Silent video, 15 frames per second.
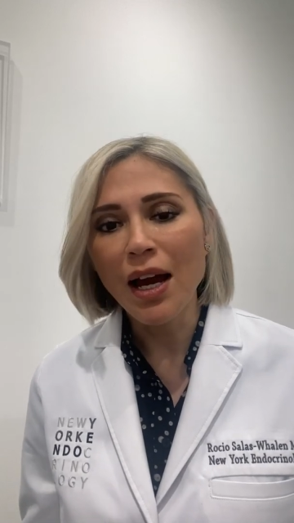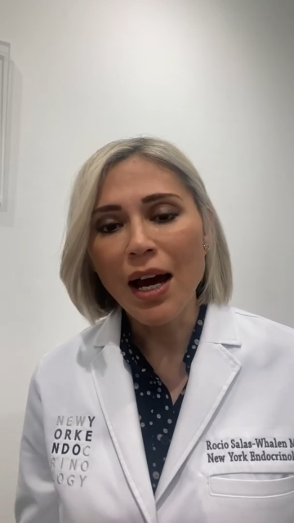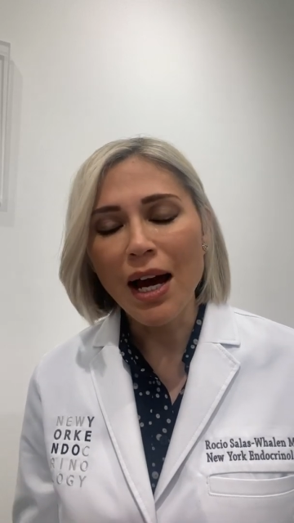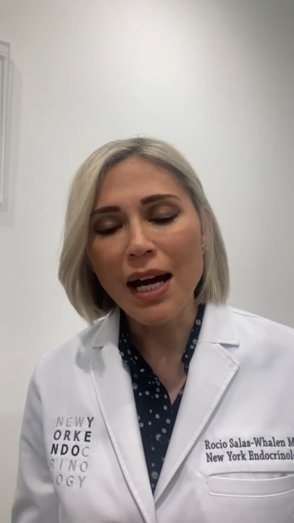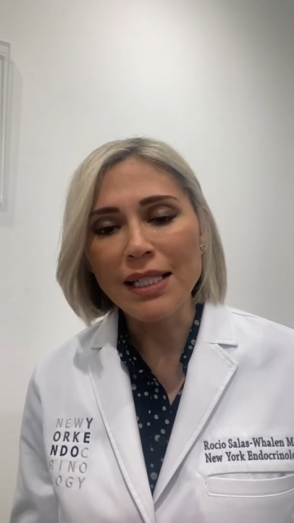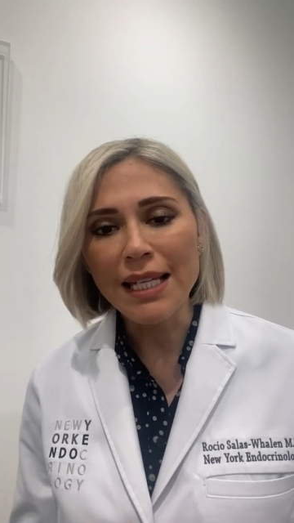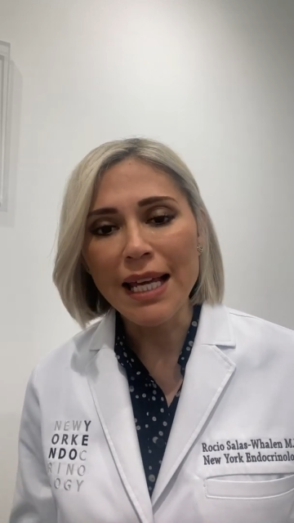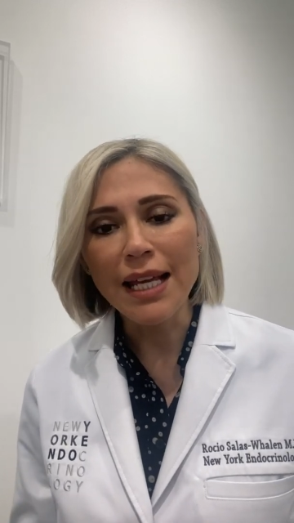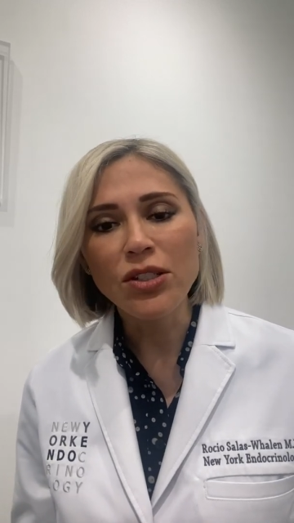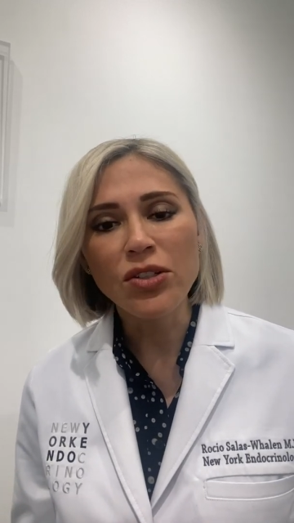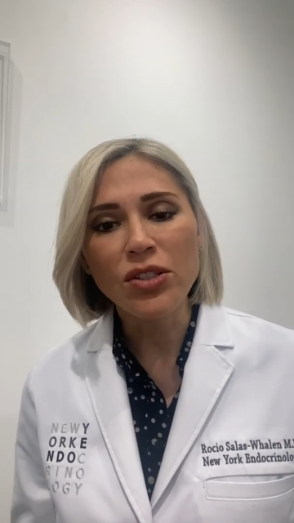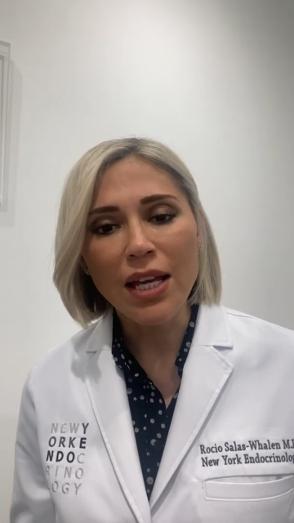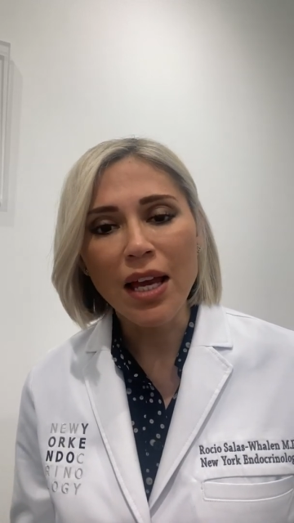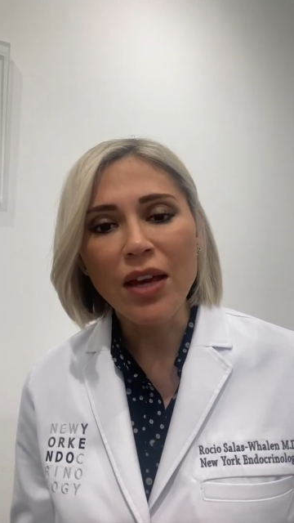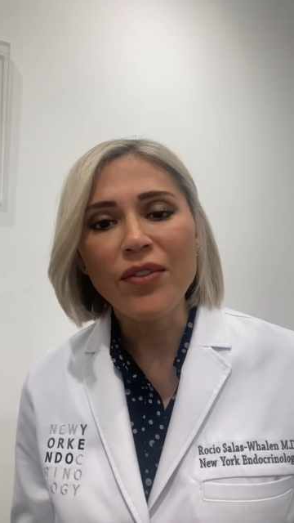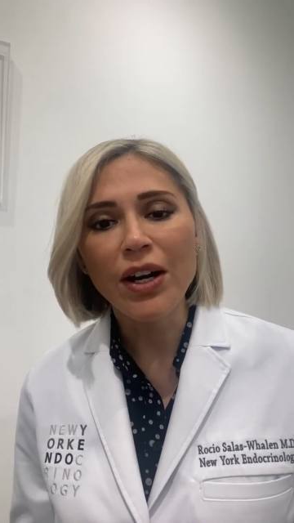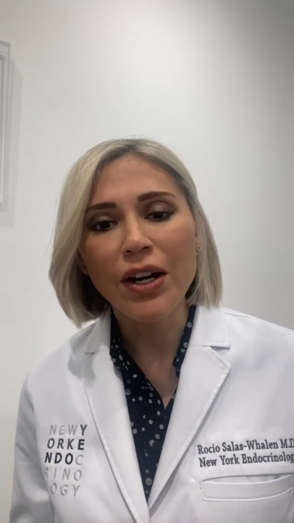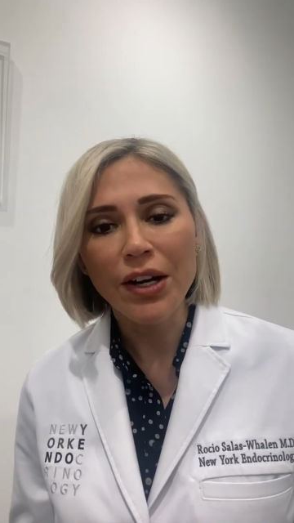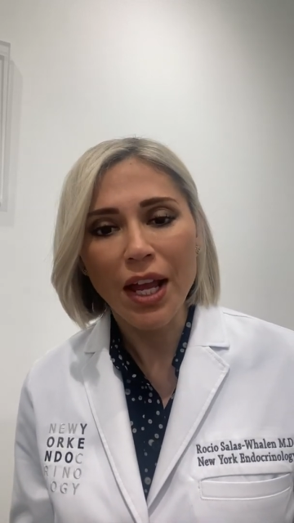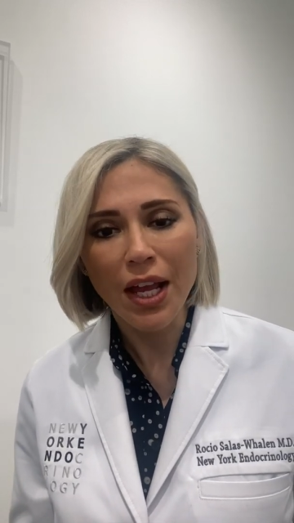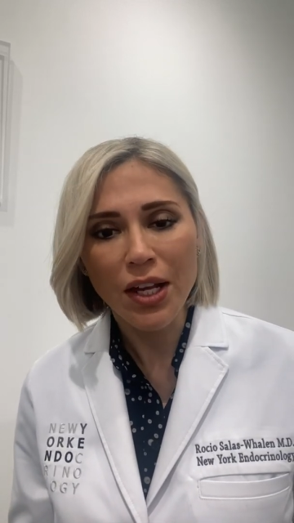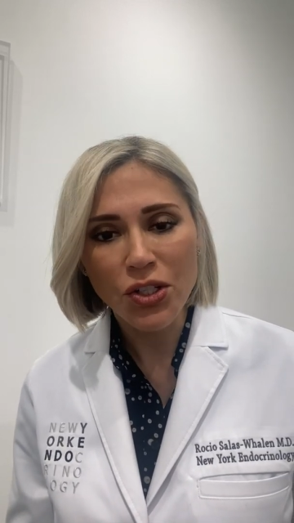a day-to-day -day
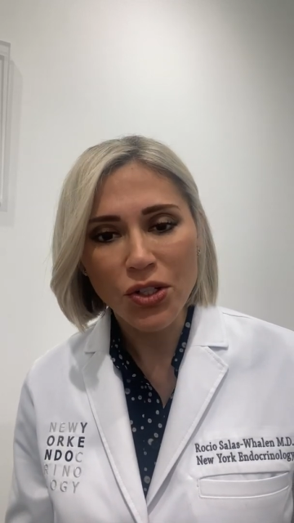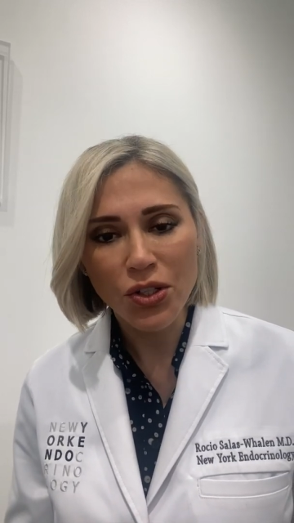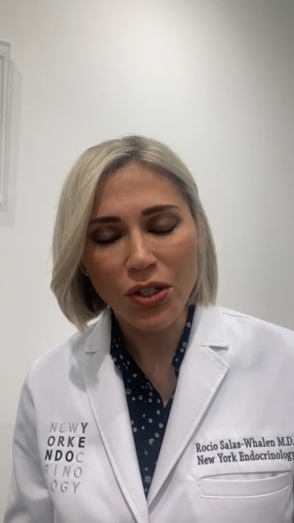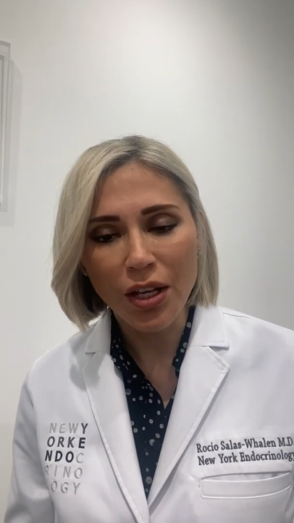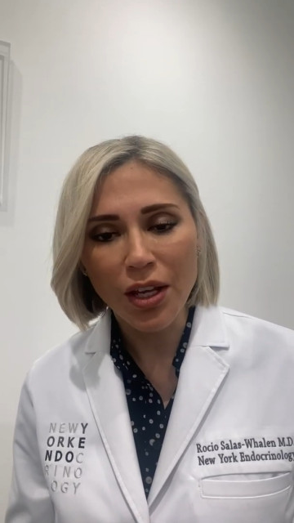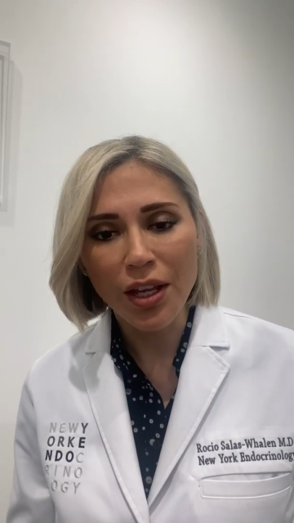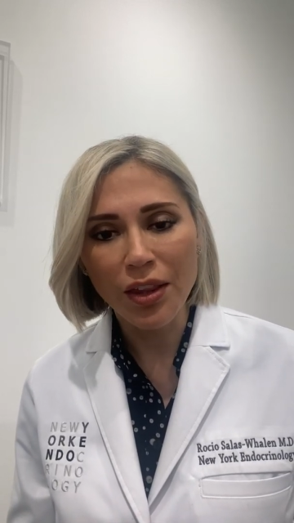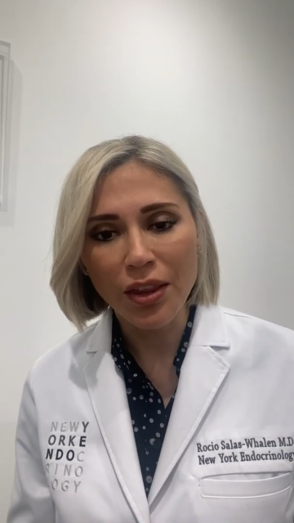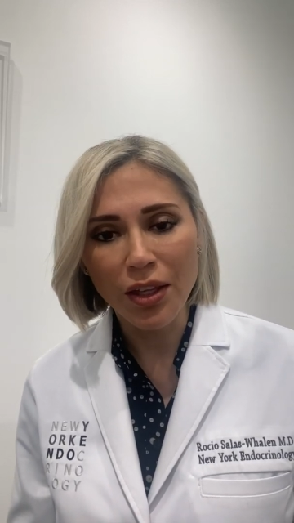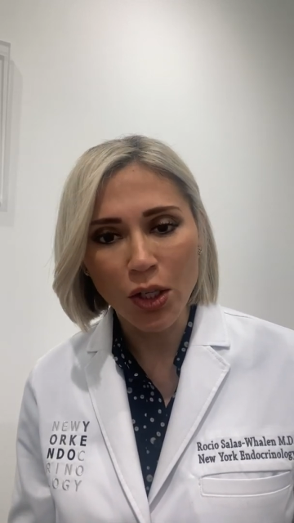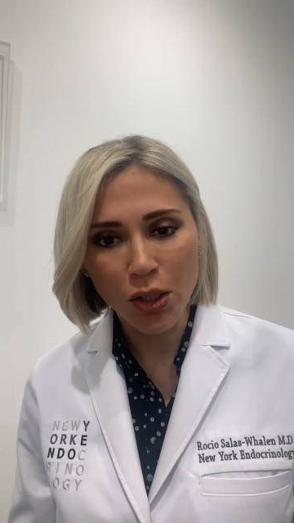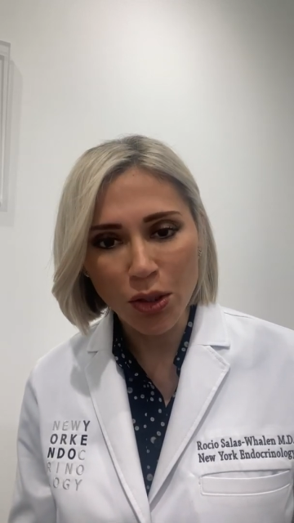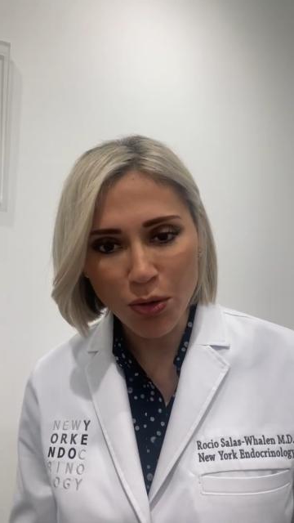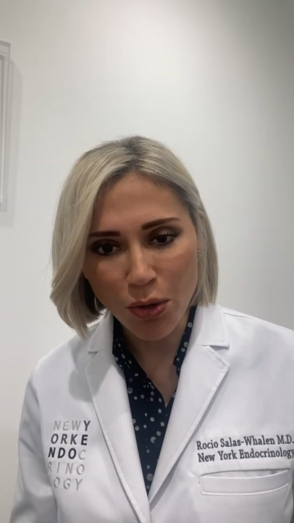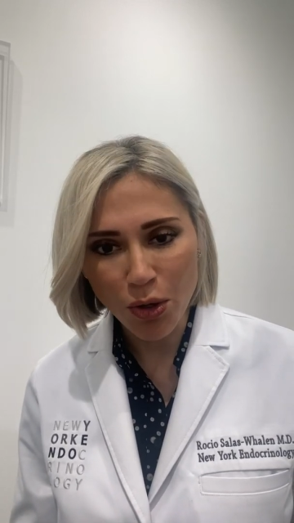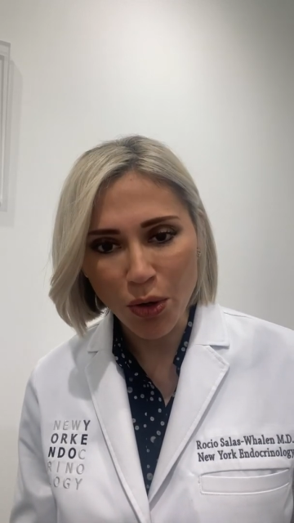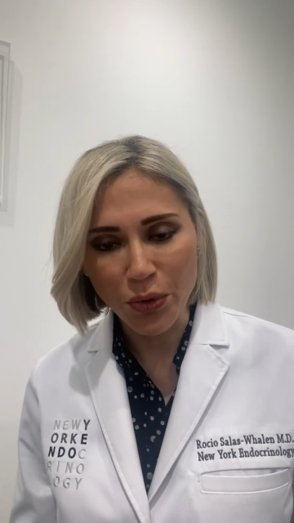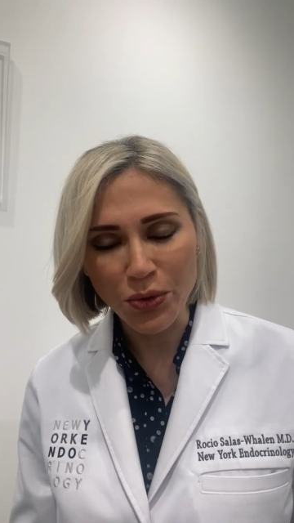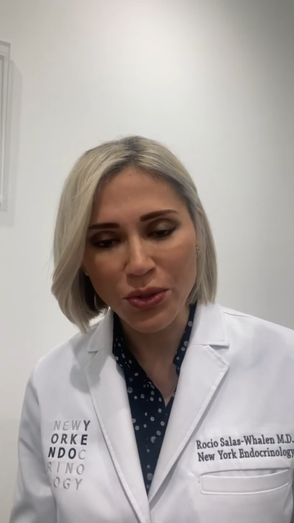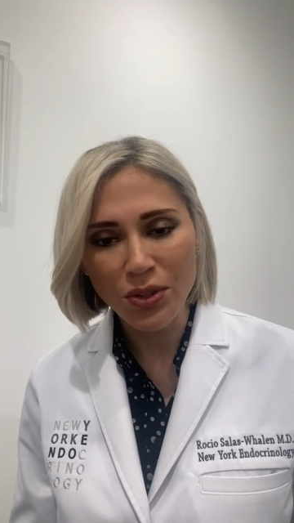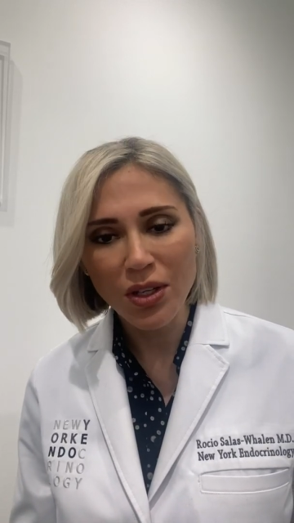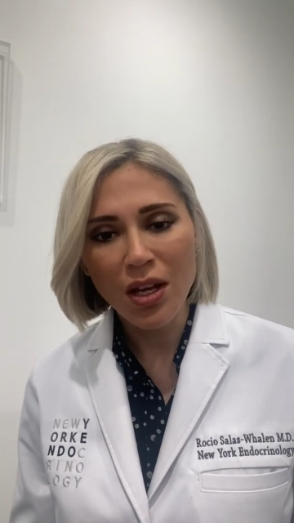variation in the glucose.